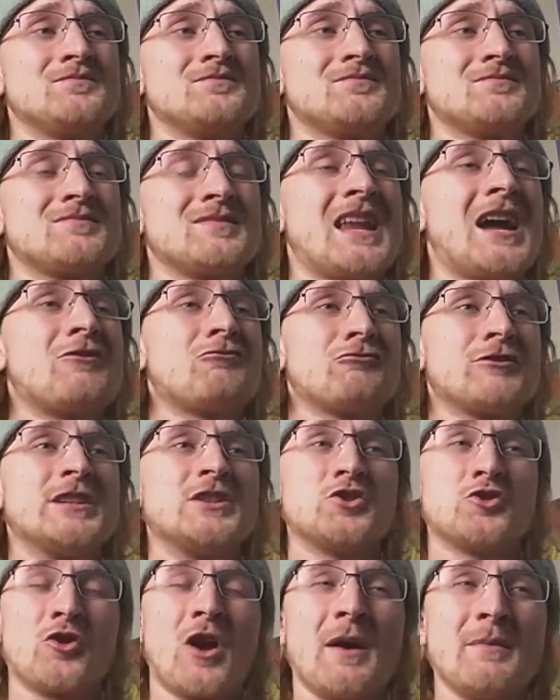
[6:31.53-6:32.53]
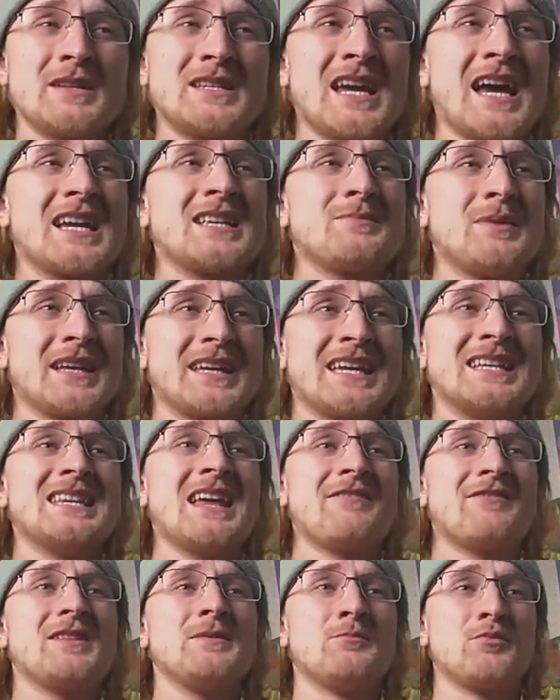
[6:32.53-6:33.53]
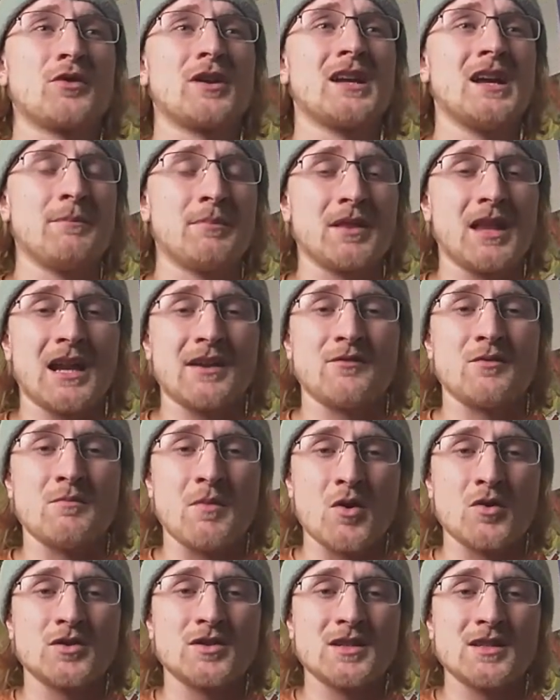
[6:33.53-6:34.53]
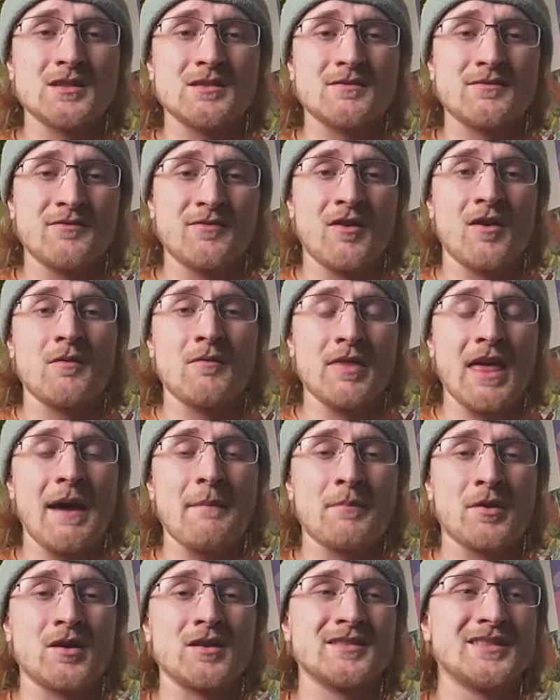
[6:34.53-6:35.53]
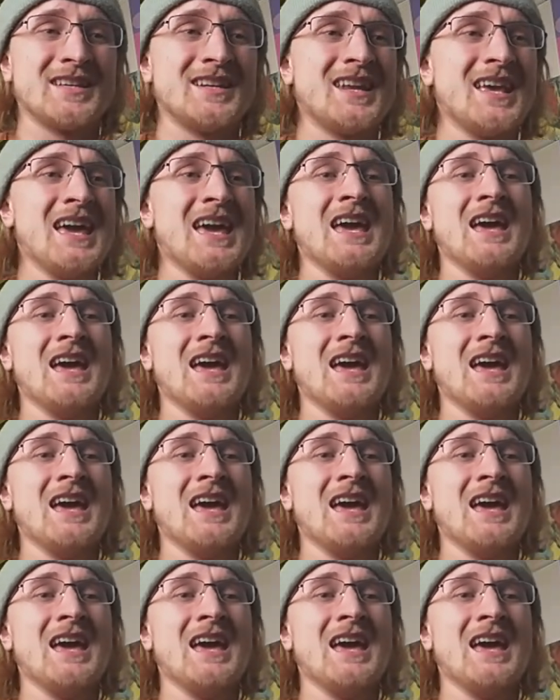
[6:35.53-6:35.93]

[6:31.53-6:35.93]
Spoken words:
not re-traumatize, but it can definitely bring up a lot of emotions for that person,